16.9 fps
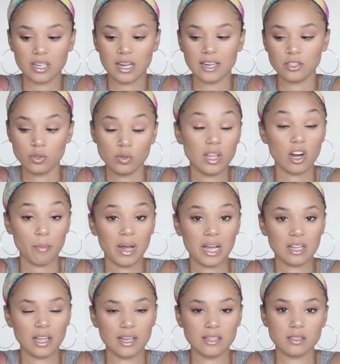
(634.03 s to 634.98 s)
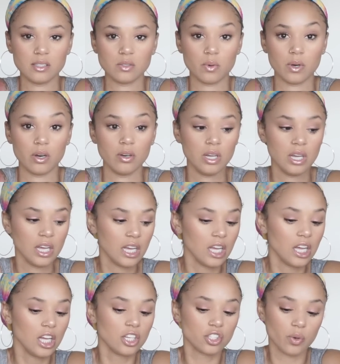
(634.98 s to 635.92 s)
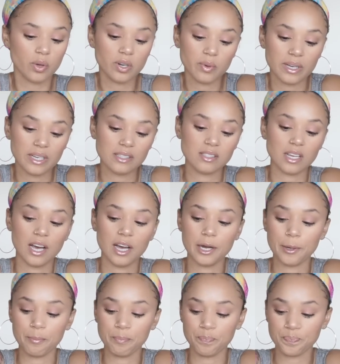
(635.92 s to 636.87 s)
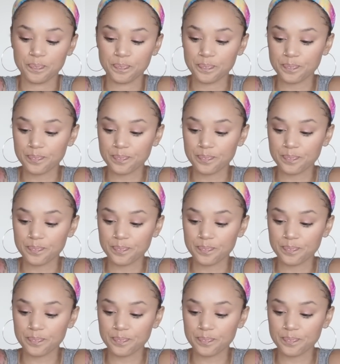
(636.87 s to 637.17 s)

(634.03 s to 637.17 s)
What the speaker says: And I do that on my clients as well. So anyways, I